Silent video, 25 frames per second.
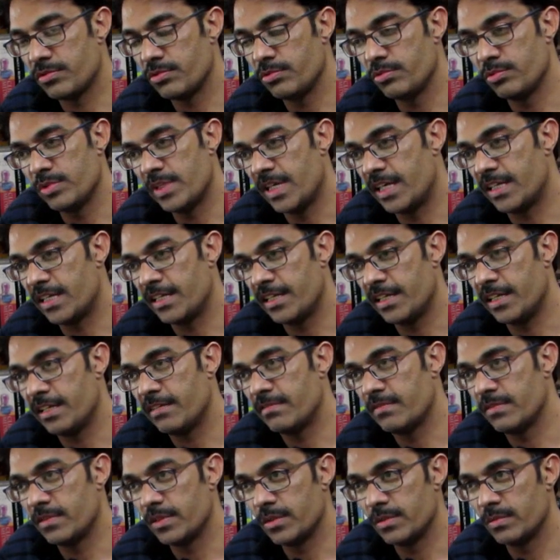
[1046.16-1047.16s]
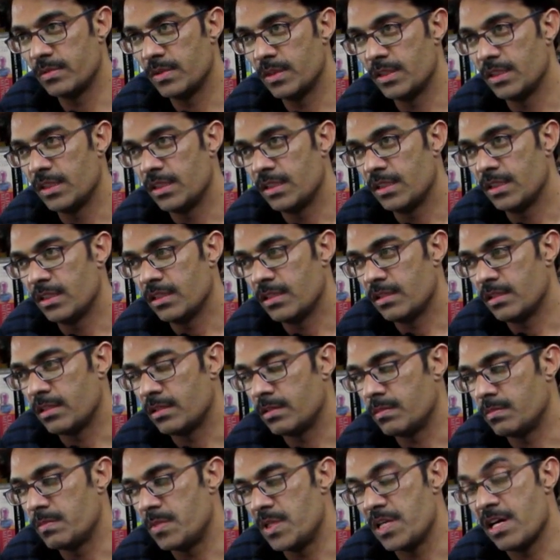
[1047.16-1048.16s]
too that have
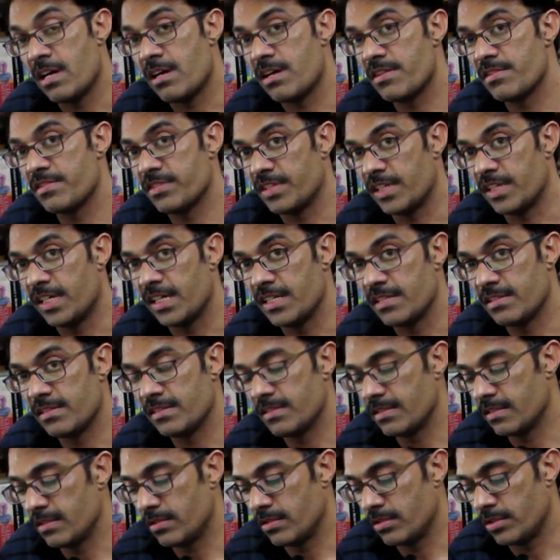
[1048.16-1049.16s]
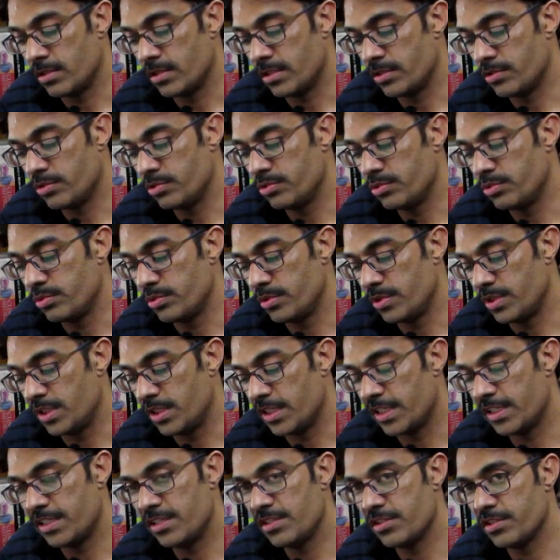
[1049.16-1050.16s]
uh, large size uh, too in
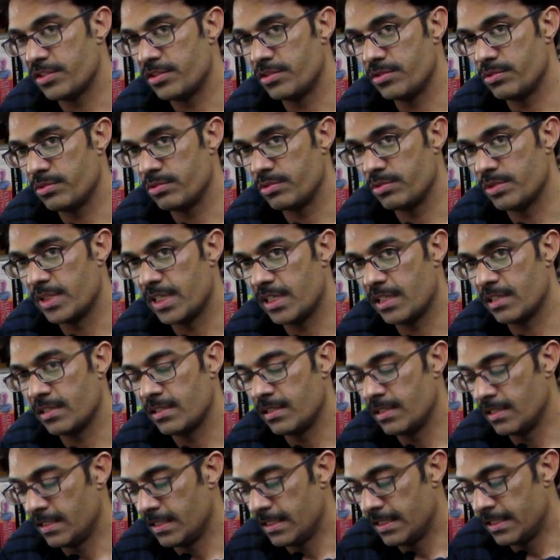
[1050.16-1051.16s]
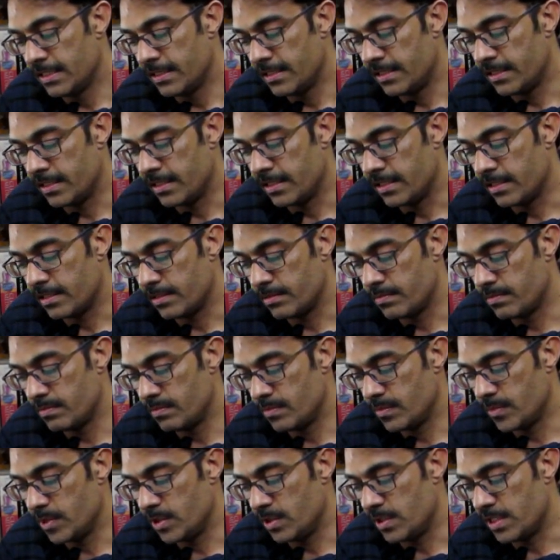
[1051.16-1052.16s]
addition to the uh,
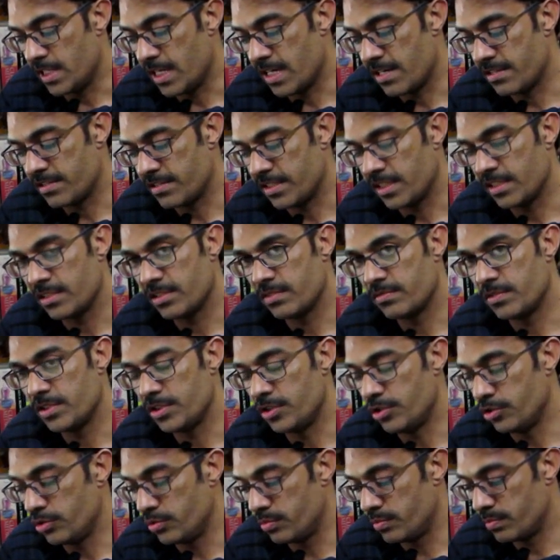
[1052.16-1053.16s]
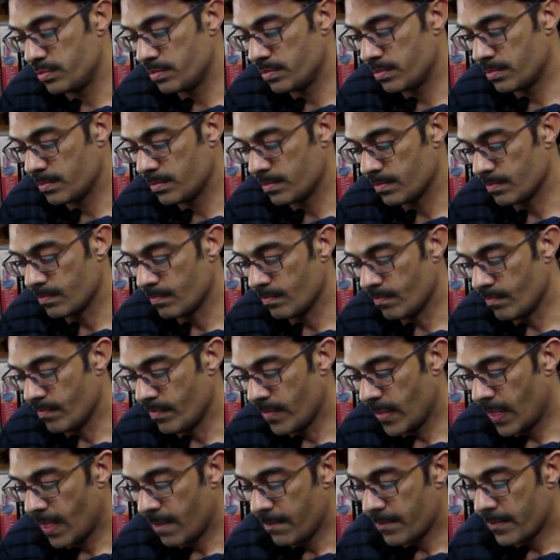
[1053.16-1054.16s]
large size of genome.
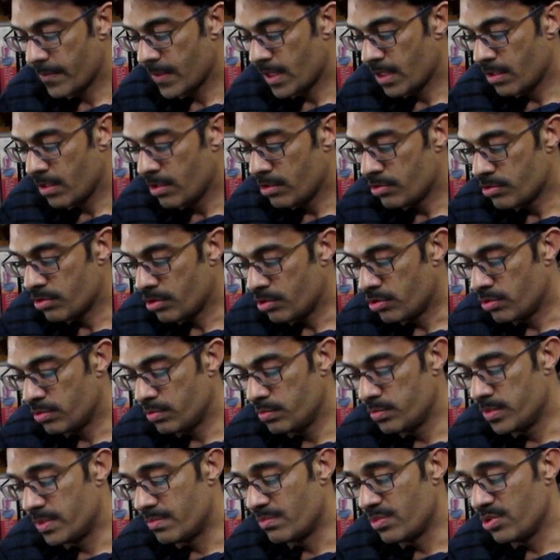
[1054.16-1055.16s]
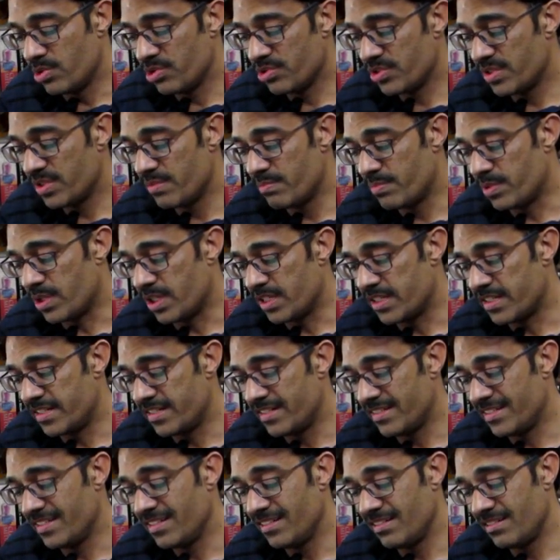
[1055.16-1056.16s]
So the most
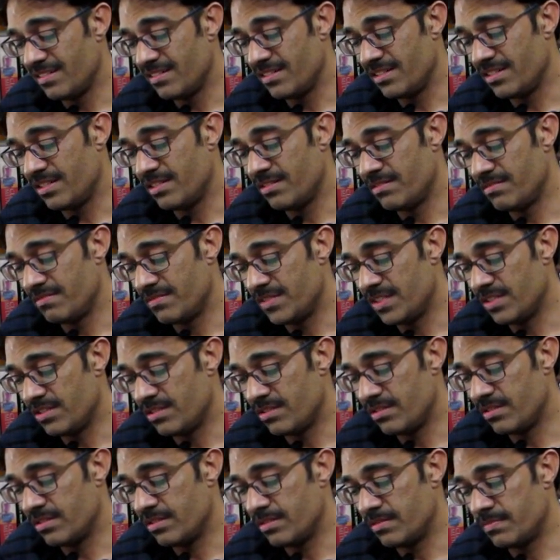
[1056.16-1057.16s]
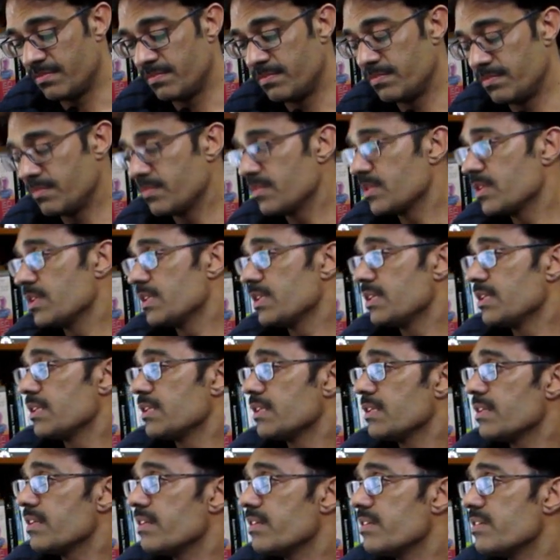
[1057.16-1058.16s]
important thing in this
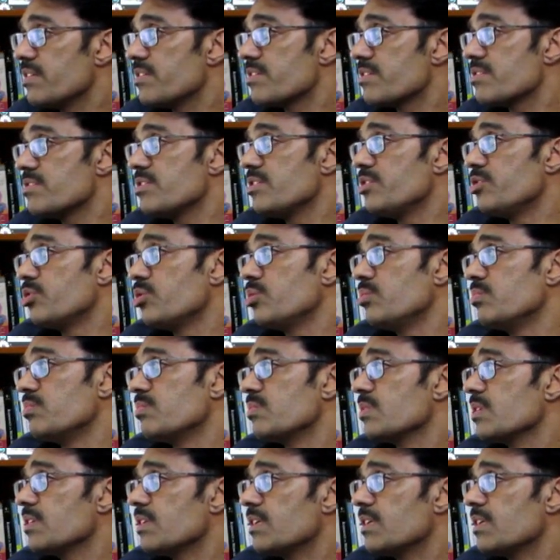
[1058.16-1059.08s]
in its genome